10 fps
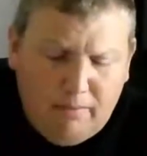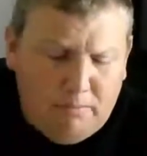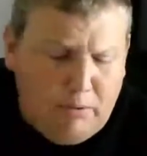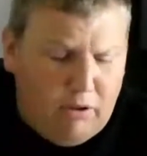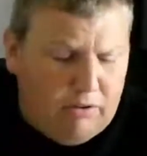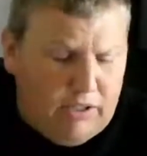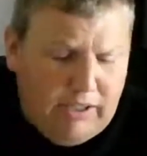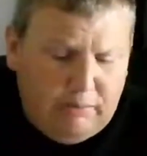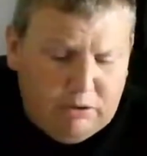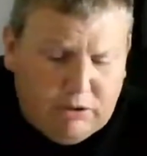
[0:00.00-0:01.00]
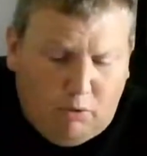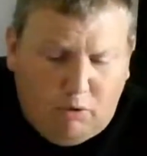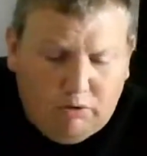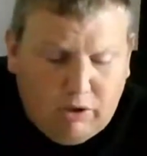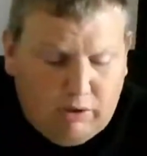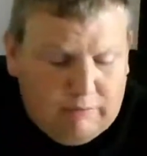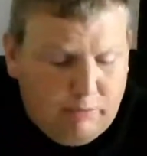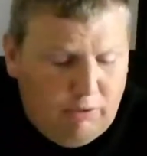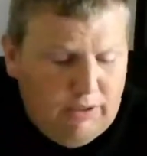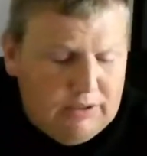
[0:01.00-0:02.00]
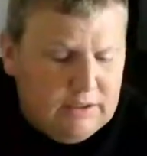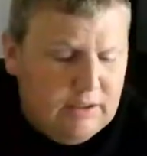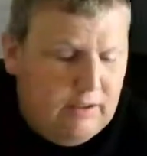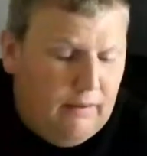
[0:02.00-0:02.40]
Both teams scoring 30 points.